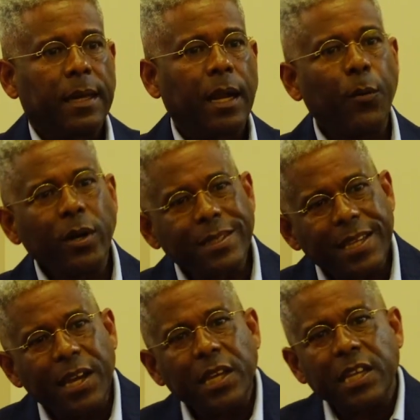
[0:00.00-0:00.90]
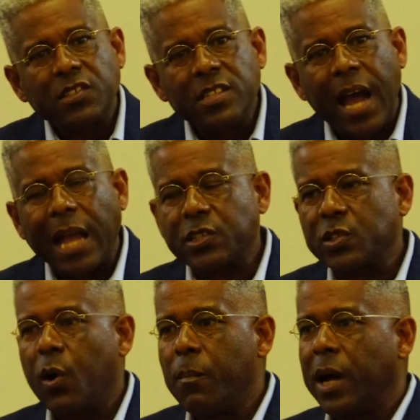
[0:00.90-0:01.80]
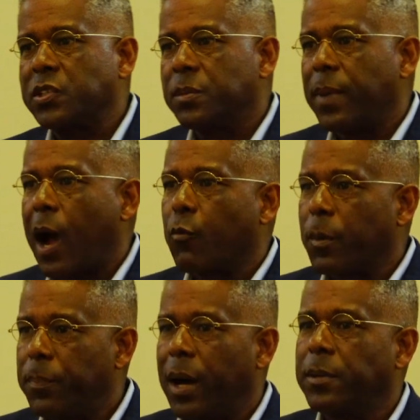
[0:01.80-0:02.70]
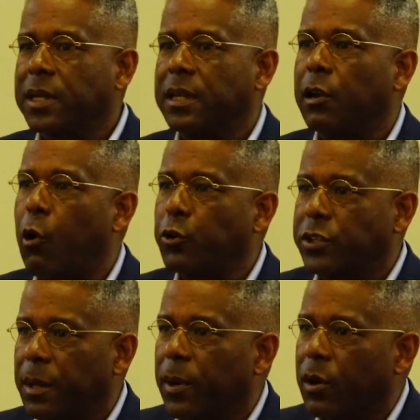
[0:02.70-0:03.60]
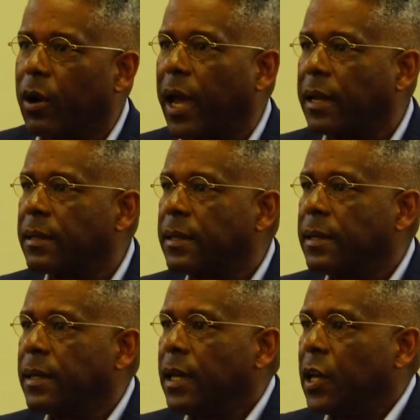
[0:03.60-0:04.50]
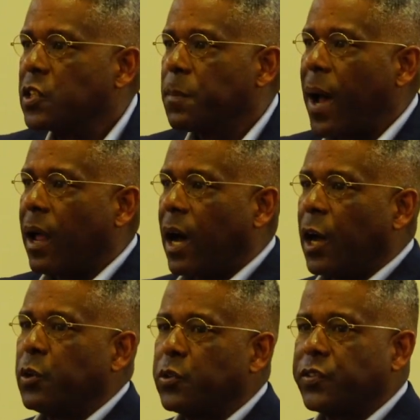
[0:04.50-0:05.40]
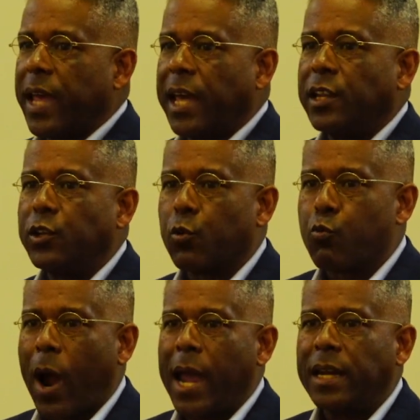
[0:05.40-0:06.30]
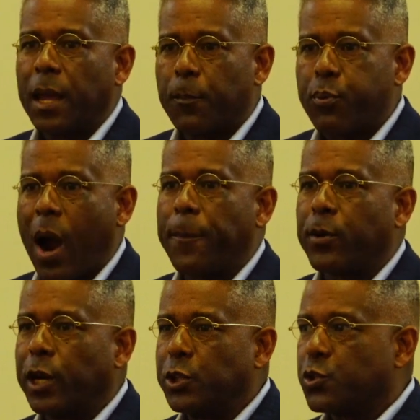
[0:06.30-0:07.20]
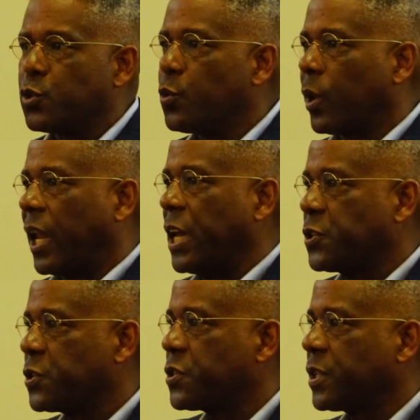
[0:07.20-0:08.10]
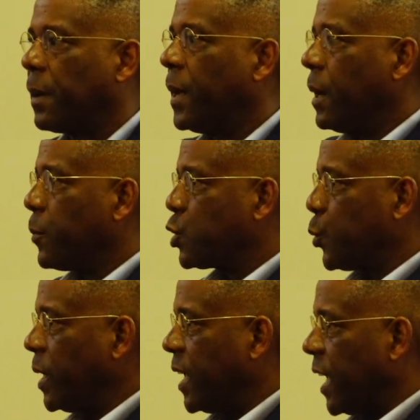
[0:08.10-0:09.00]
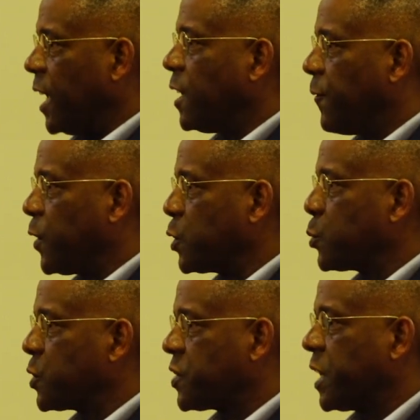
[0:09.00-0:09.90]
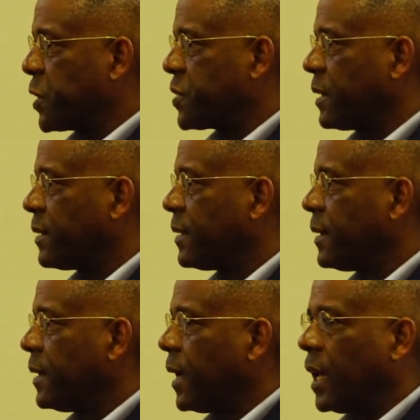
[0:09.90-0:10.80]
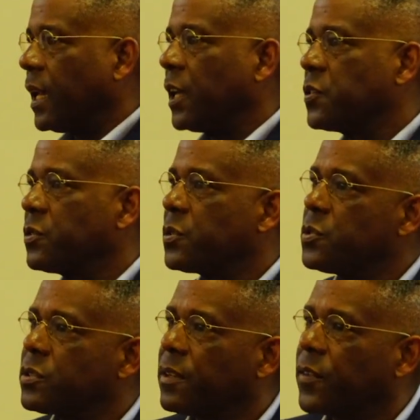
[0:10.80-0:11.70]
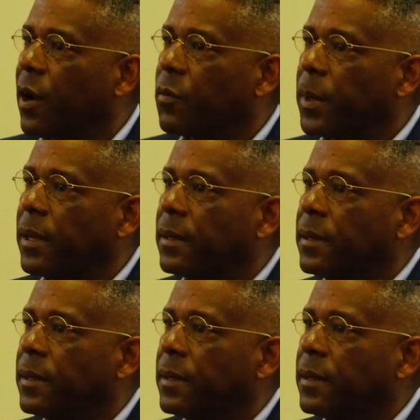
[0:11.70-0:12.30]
And I want to tell you, it's not so much about Republican or Democrat. It's about understanding the right and proper and true relationship between the individual citizen and the institution of government.